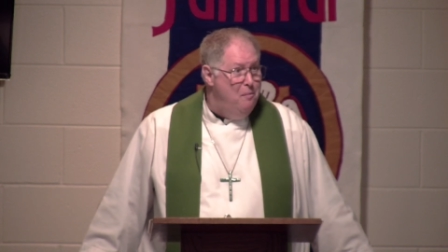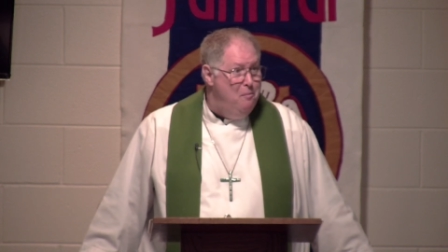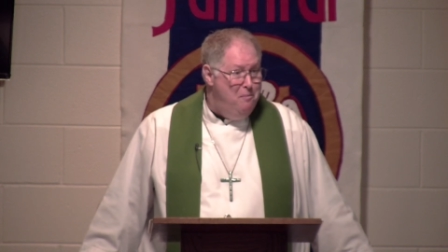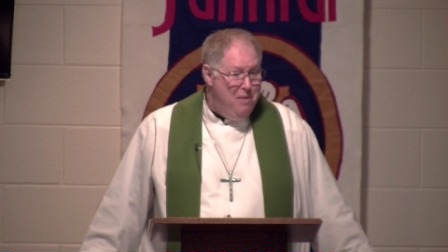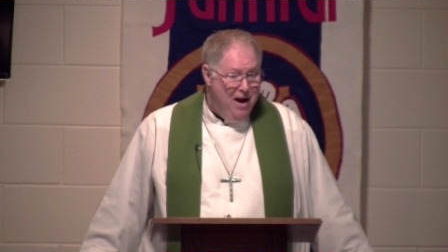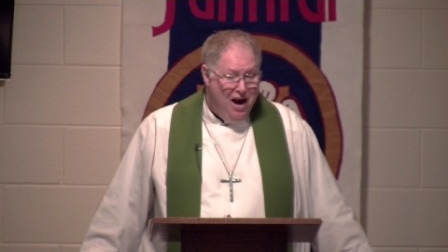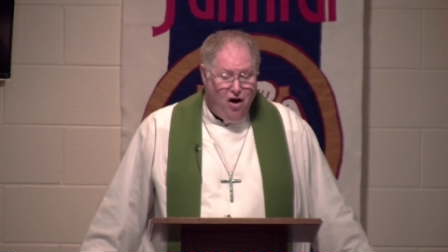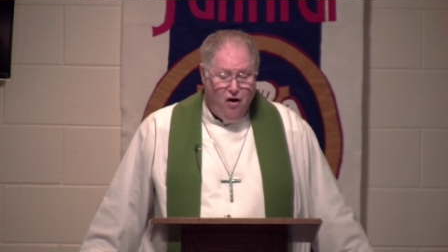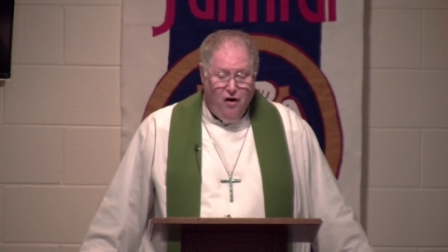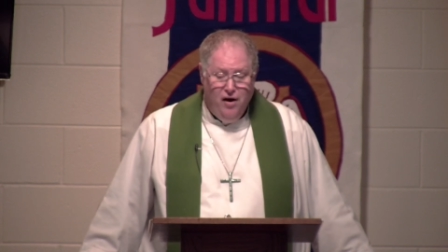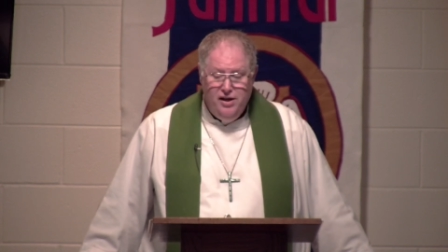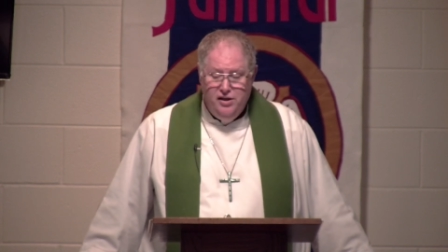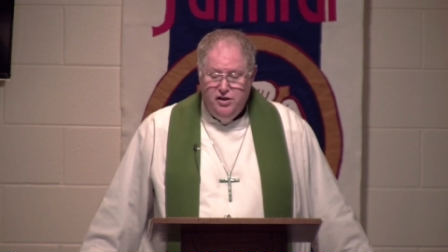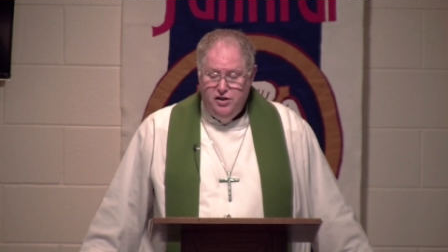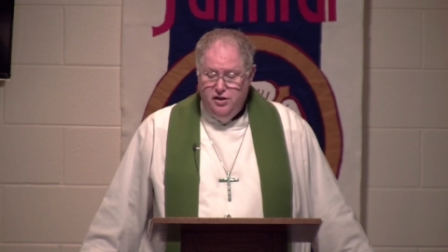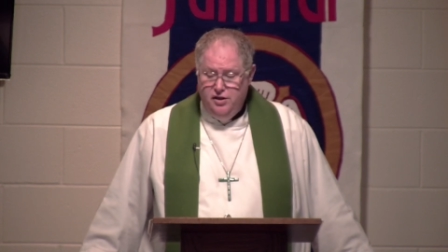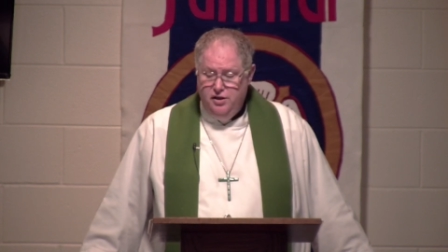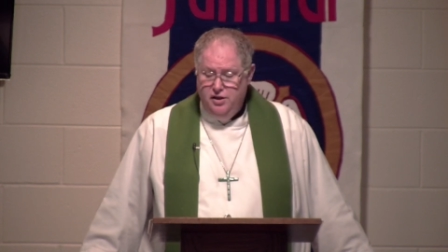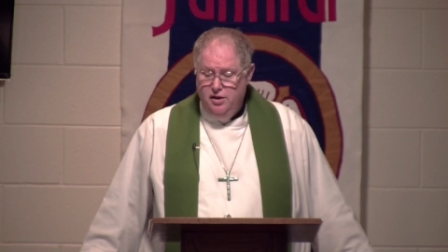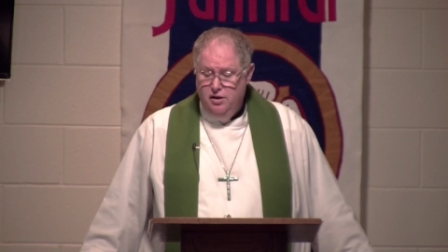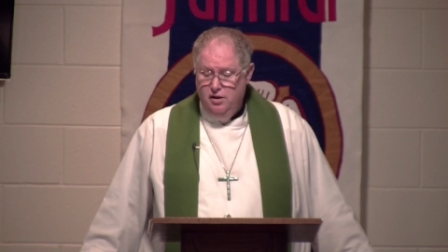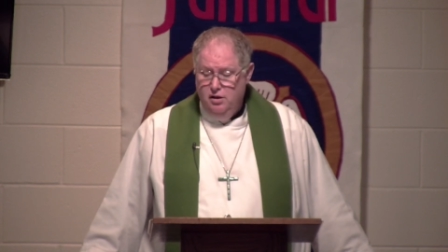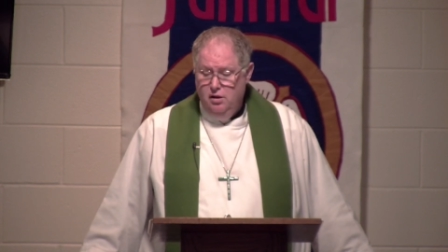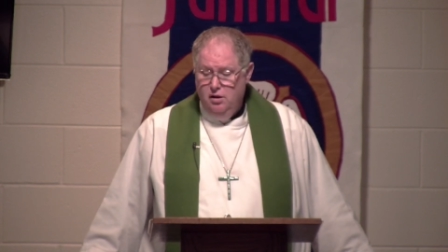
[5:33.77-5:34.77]

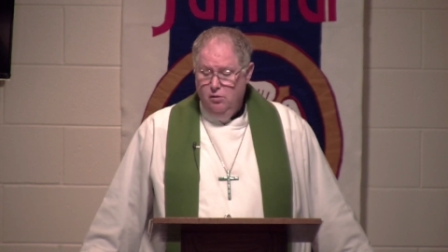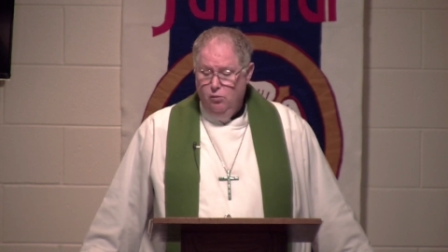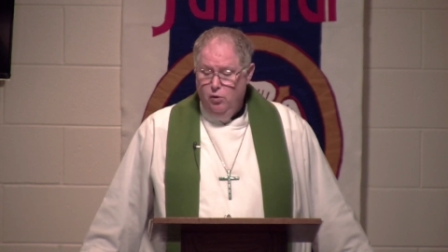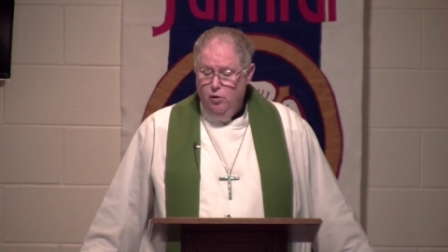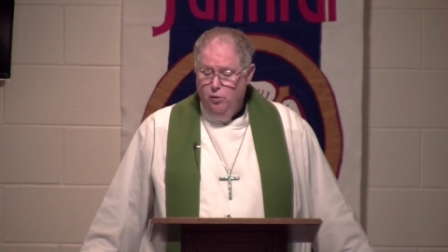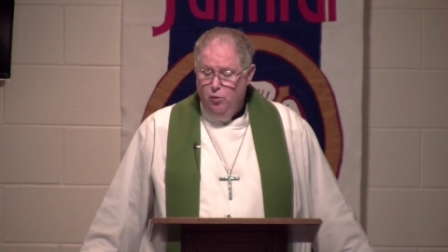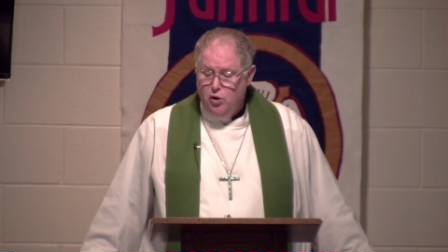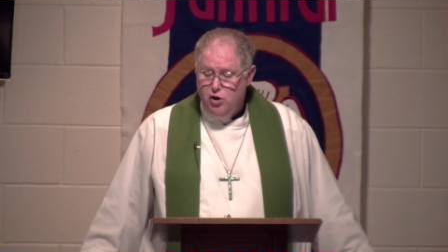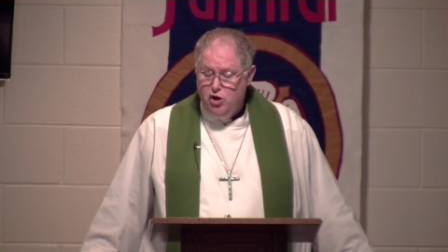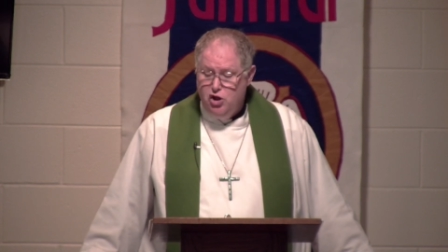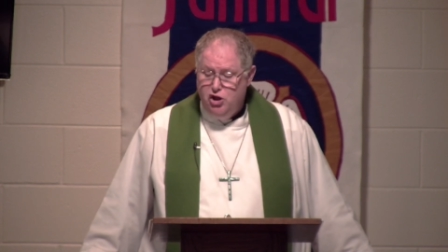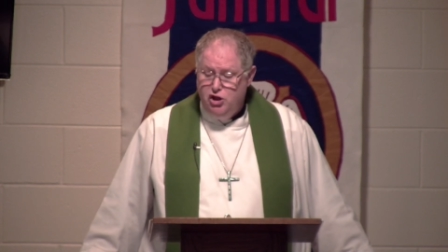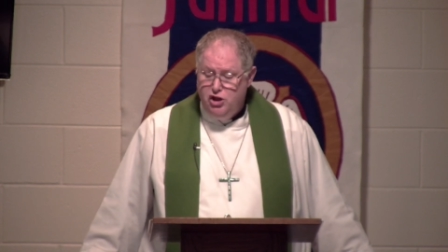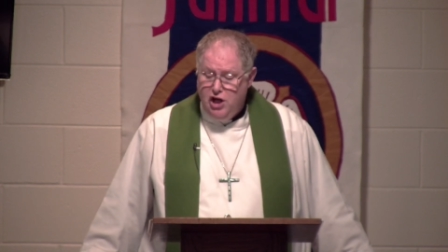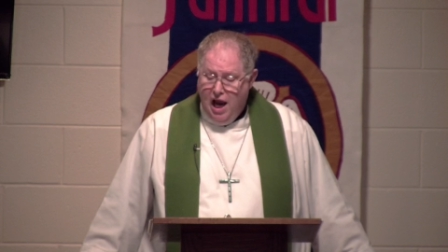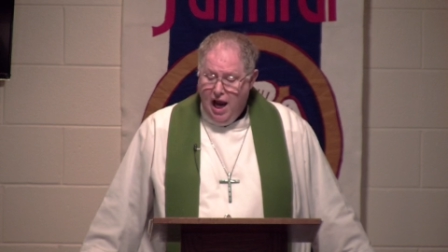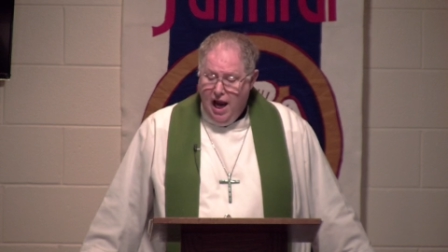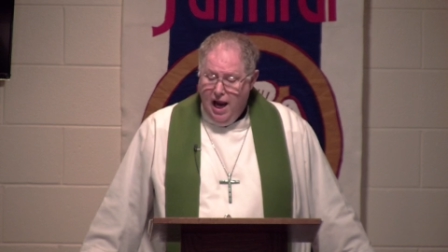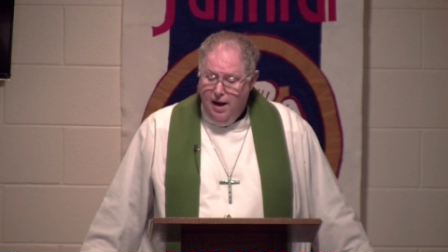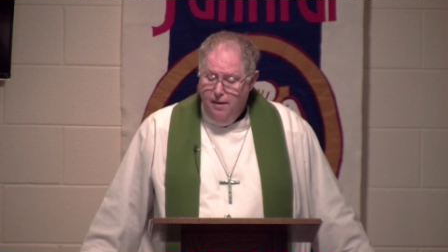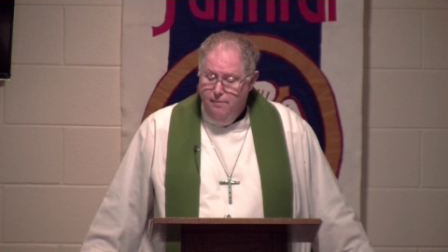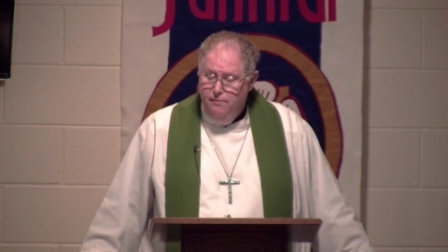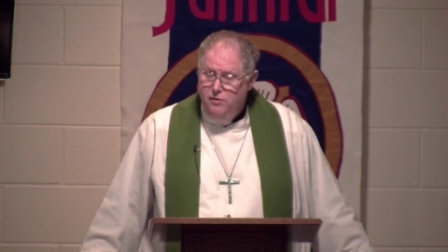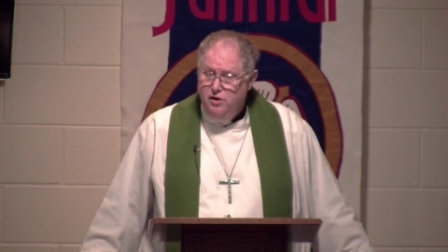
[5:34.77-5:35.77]
embarrassed, when we're
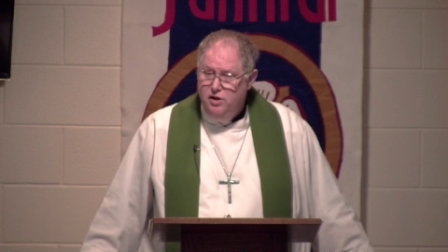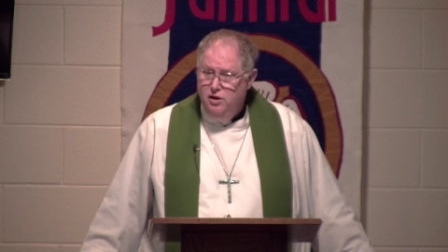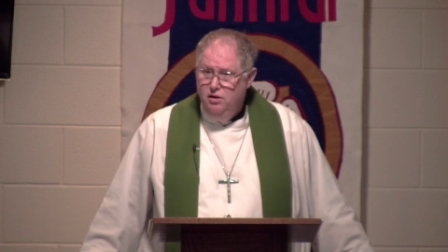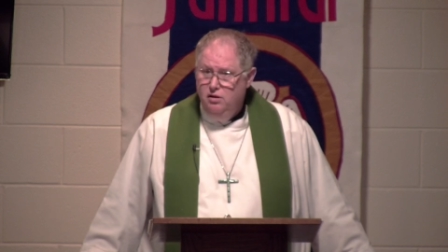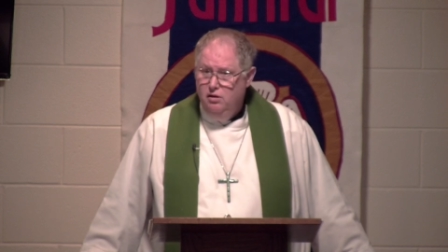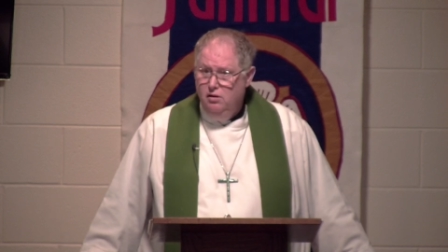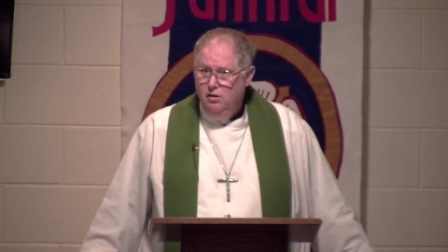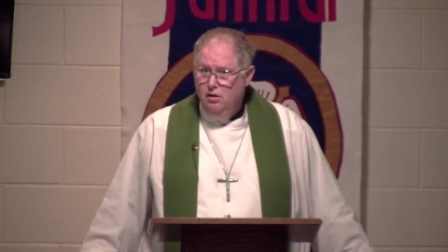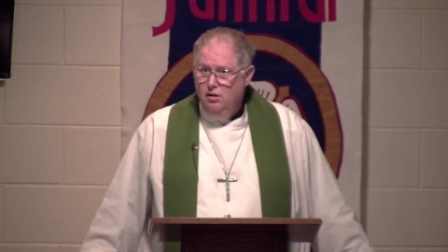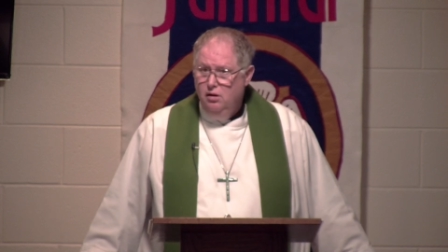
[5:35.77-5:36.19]
shamed,